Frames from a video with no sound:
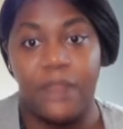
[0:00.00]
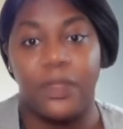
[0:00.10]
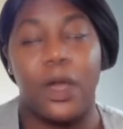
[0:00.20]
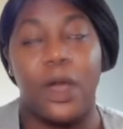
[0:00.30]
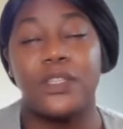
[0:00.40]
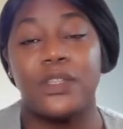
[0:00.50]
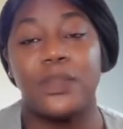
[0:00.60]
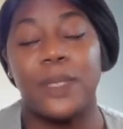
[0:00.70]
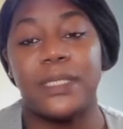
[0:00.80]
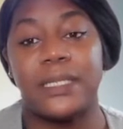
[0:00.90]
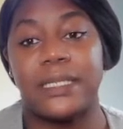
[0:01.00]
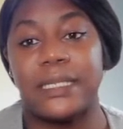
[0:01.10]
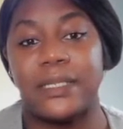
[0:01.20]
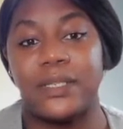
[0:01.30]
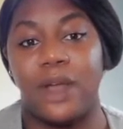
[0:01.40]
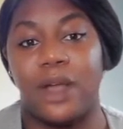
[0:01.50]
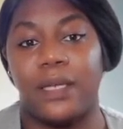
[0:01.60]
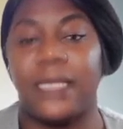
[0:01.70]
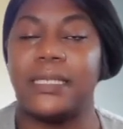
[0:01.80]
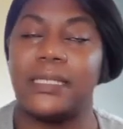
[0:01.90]
The cost of the business is not
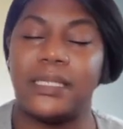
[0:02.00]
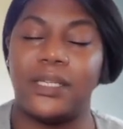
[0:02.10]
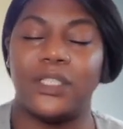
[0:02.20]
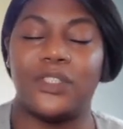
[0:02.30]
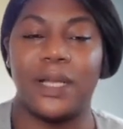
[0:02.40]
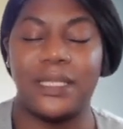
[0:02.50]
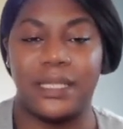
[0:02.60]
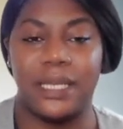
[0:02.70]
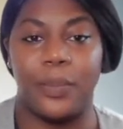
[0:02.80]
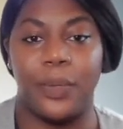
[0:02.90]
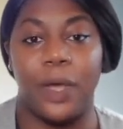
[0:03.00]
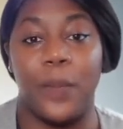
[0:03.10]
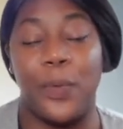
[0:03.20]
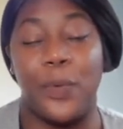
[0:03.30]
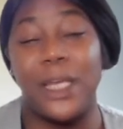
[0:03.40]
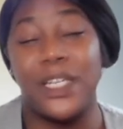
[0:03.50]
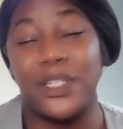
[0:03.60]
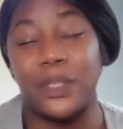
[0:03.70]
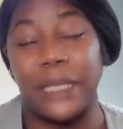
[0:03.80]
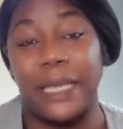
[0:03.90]
latency or transit, but
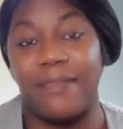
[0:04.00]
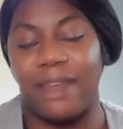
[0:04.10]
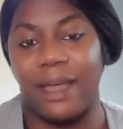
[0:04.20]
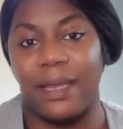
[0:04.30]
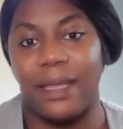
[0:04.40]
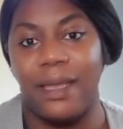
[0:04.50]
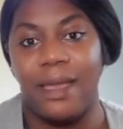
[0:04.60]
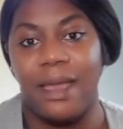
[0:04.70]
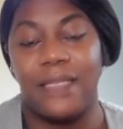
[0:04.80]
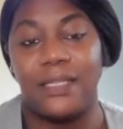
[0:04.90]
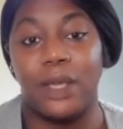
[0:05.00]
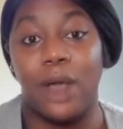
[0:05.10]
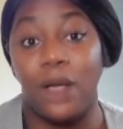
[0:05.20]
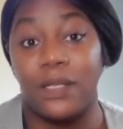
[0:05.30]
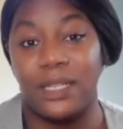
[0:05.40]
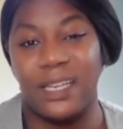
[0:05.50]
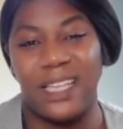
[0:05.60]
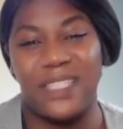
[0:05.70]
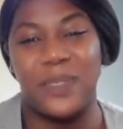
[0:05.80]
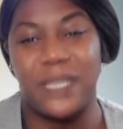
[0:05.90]
operational in that it's the cost in
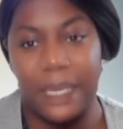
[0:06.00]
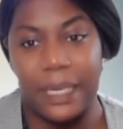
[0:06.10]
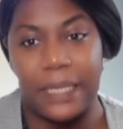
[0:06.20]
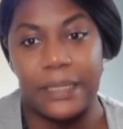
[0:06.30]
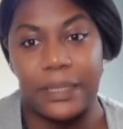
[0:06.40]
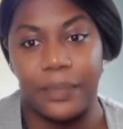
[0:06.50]
expertise.